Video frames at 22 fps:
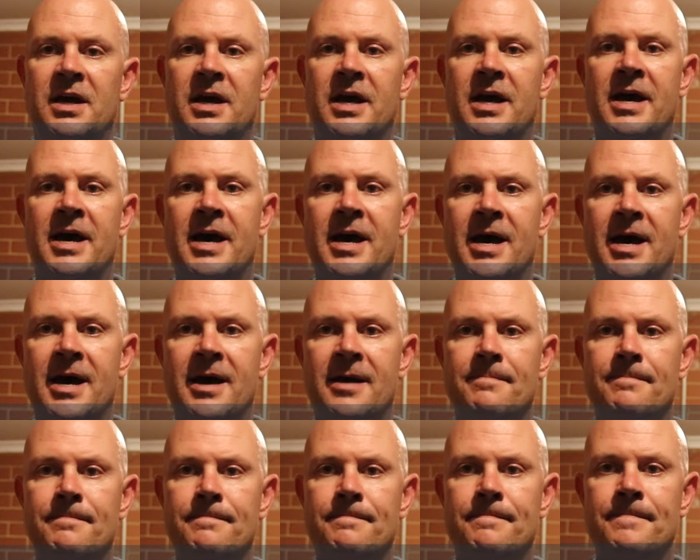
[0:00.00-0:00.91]

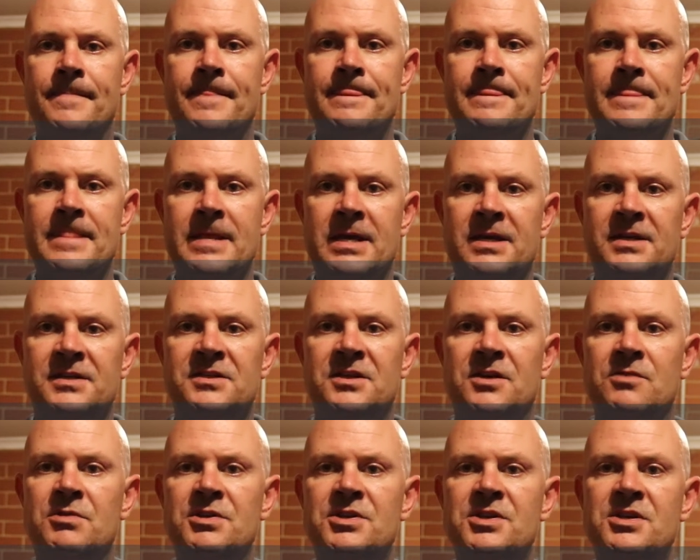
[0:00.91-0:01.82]

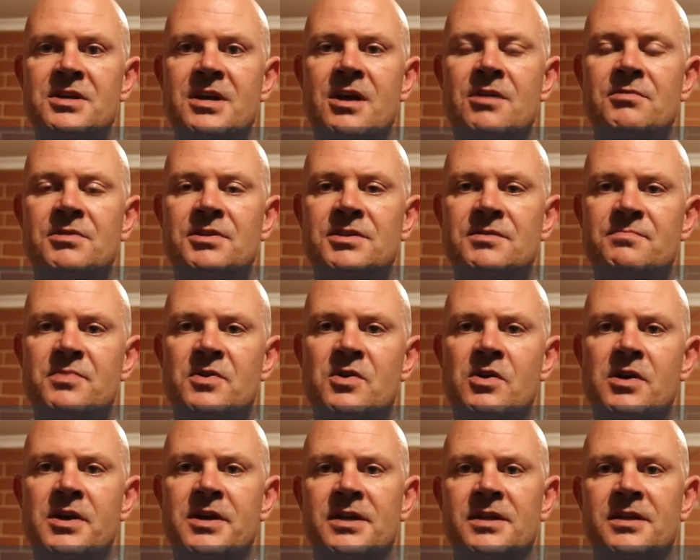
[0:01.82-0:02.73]
So when you go in to
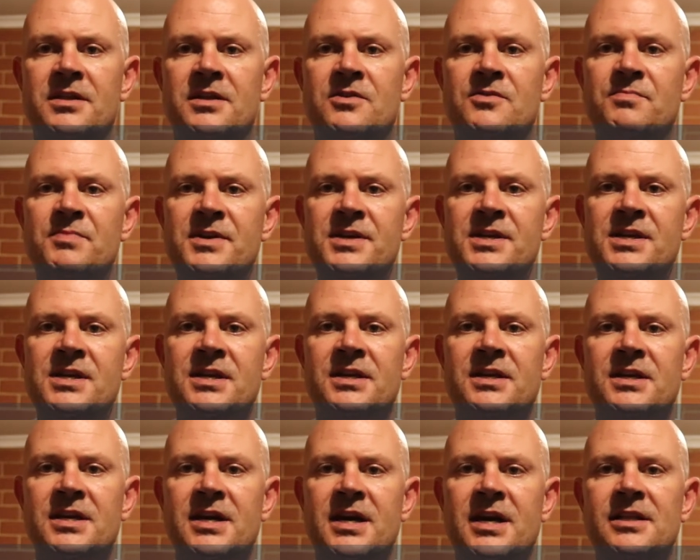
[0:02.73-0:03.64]
buy it, there'll be
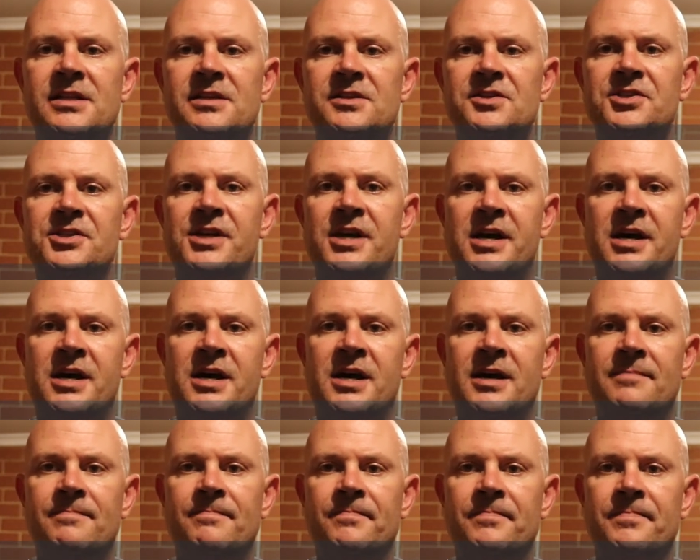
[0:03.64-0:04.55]
a colour
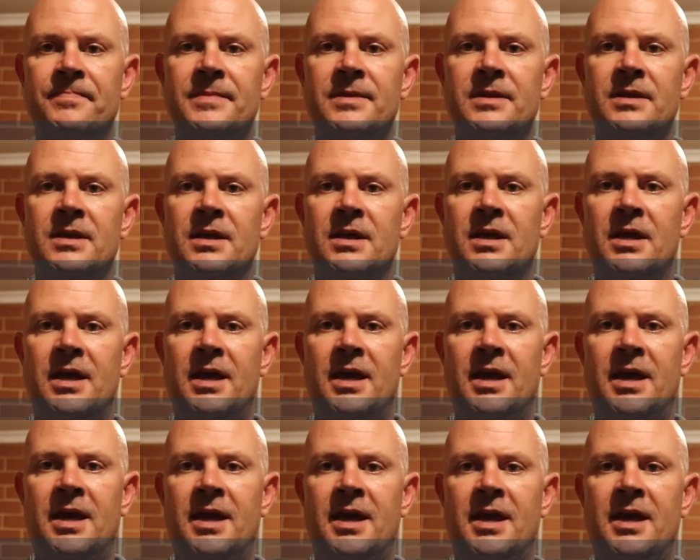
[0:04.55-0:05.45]
chart,
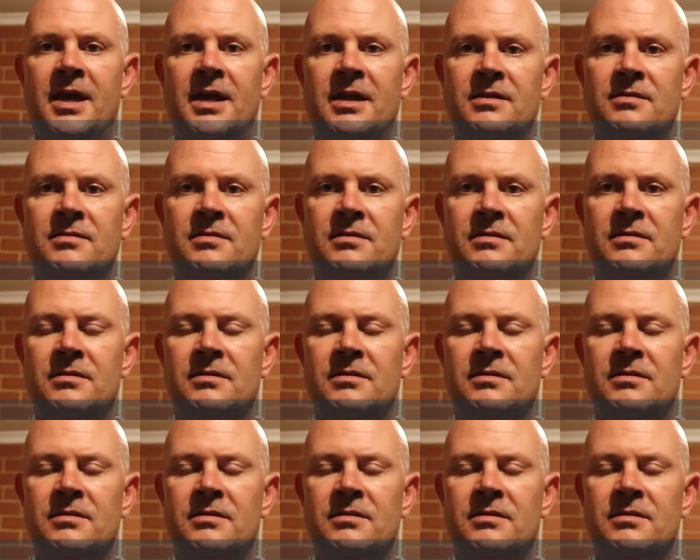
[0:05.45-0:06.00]
and